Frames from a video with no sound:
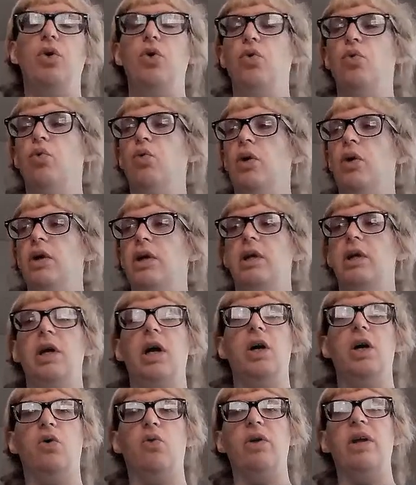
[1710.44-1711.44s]
who would
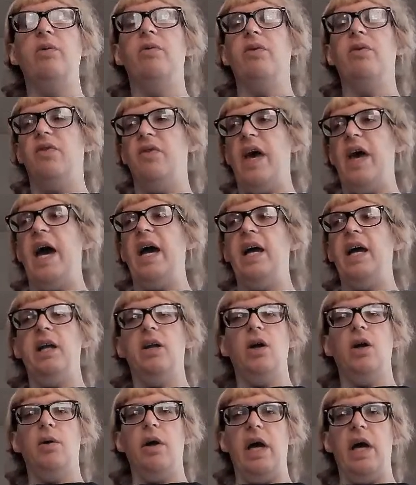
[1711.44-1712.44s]
agree with that and
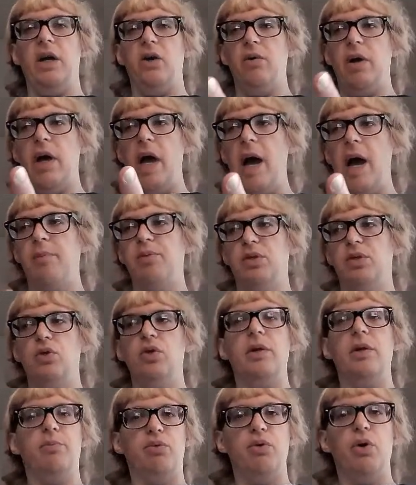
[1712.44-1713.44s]
are
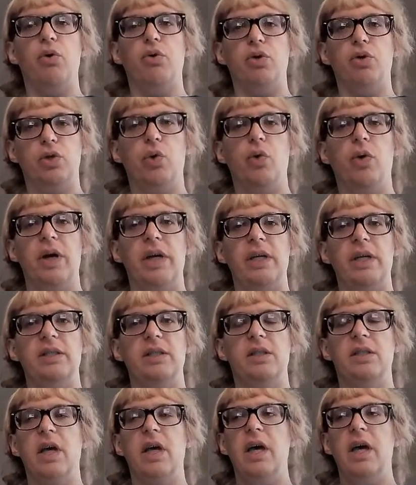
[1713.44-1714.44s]
absolutely
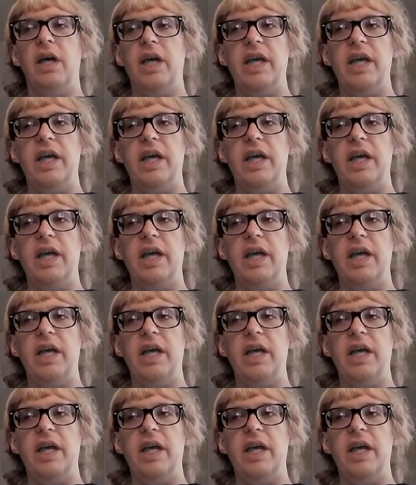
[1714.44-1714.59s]
pro-choice,